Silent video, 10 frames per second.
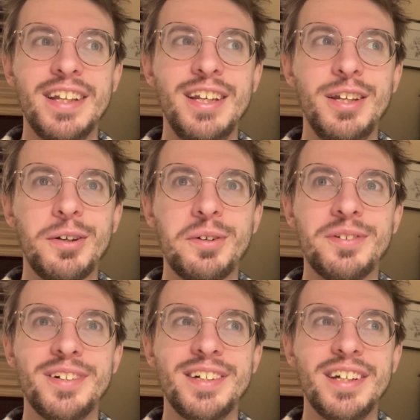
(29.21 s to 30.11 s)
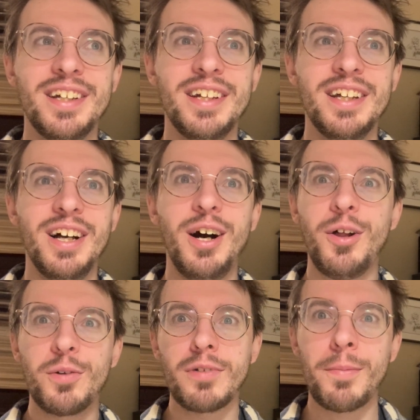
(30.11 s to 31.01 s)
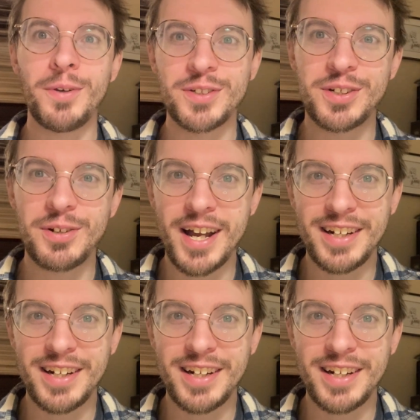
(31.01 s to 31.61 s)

you know, all the rebels are trying